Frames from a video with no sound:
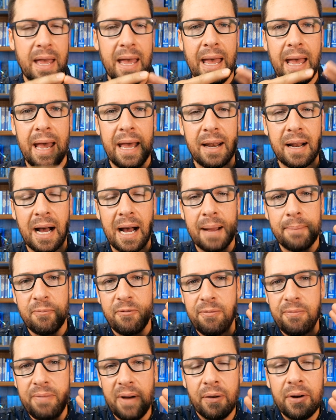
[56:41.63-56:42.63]
And I'm
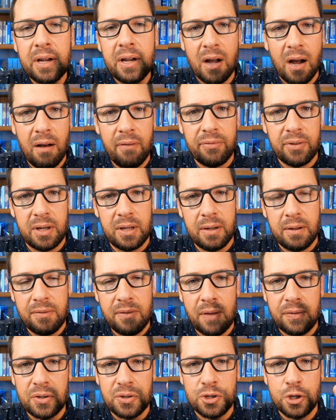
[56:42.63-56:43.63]
very confident
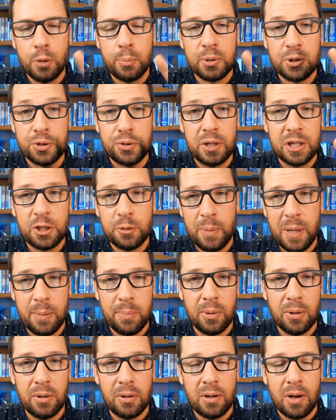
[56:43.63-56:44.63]
that the super strict
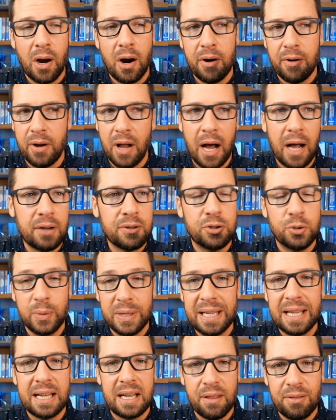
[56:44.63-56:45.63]
people are not
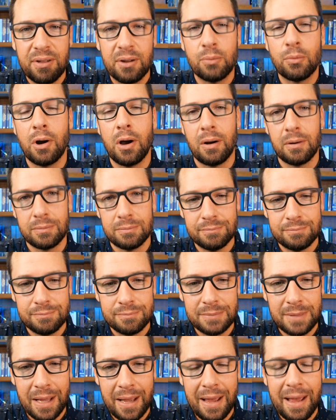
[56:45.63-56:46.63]
doing anything wrong.
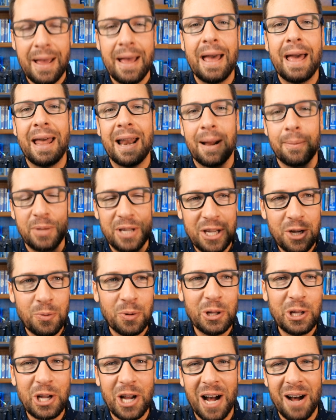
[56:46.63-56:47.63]
And I'm
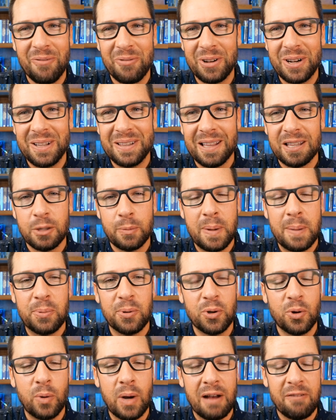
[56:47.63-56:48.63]
equally confident that the people
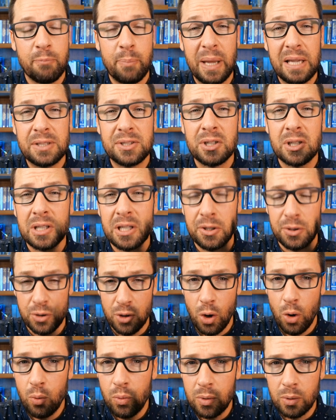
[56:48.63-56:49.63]
who have basically
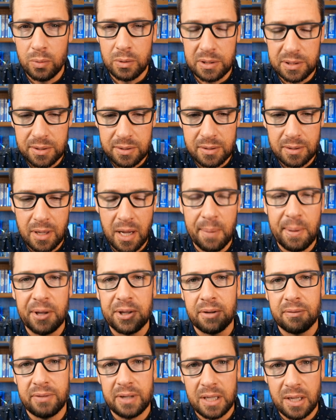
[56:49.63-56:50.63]
no rules about
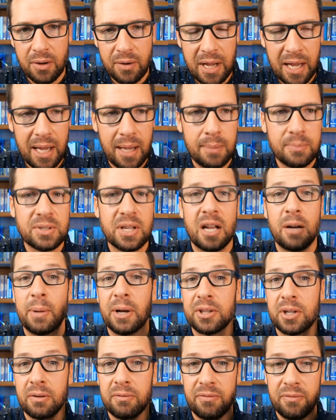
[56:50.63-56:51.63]
their video games and
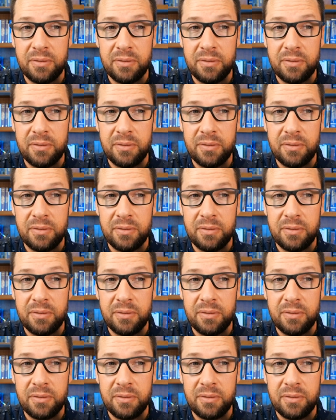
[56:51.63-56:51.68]
about their